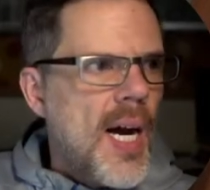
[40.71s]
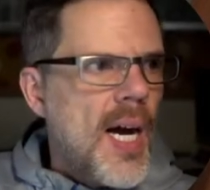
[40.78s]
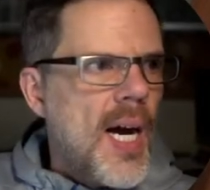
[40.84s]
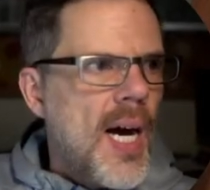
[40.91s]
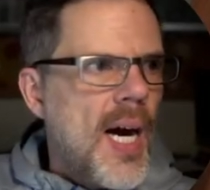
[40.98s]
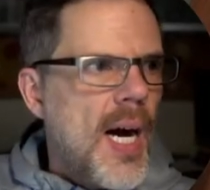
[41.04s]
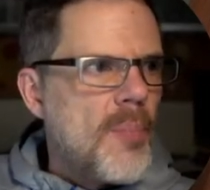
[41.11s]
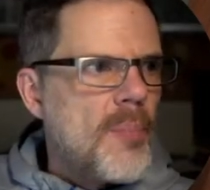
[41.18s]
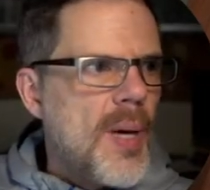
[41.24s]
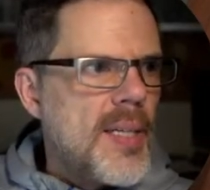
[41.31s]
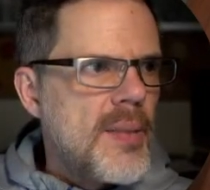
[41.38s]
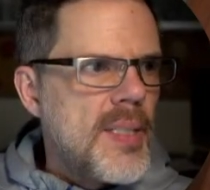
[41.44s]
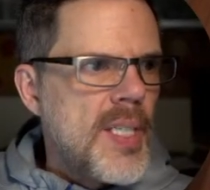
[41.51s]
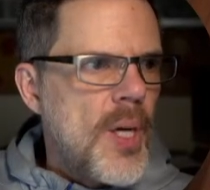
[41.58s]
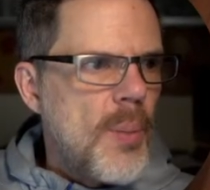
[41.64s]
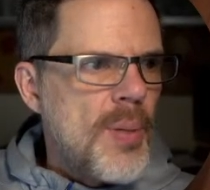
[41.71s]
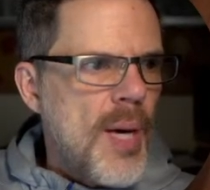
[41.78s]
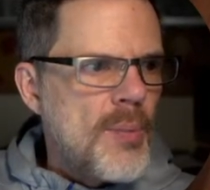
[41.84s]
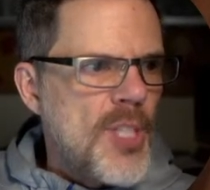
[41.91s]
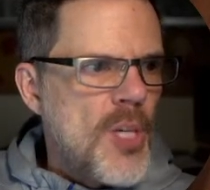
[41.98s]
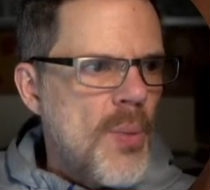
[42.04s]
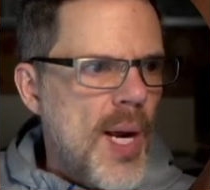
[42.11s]
But
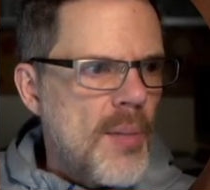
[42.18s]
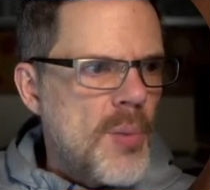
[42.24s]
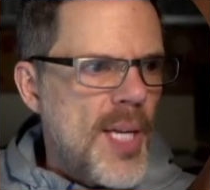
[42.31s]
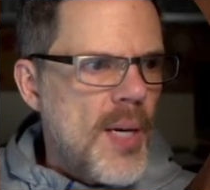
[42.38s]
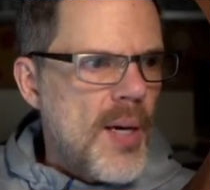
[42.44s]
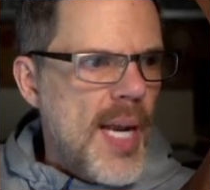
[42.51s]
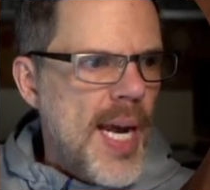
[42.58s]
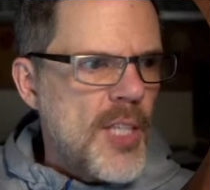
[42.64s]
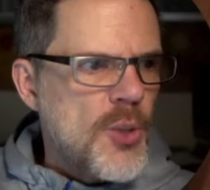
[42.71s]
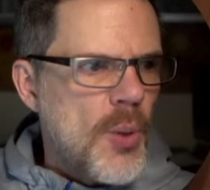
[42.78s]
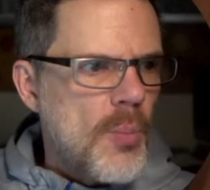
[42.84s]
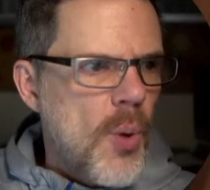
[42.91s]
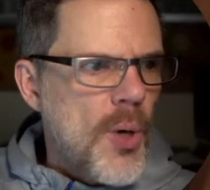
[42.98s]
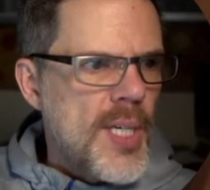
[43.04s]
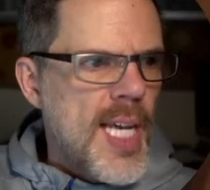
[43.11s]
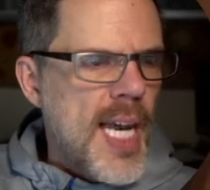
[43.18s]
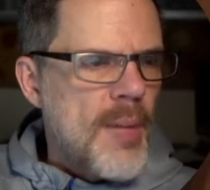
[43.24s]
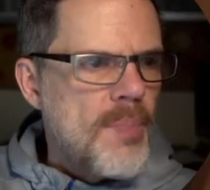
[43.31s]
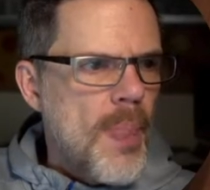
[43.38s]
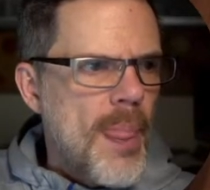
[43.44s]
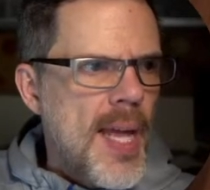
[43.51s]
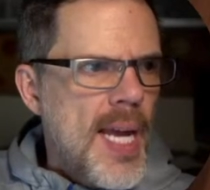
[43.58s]
probably you want to play an actual board
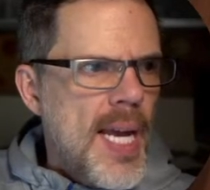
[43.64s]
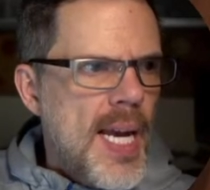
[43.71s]
game.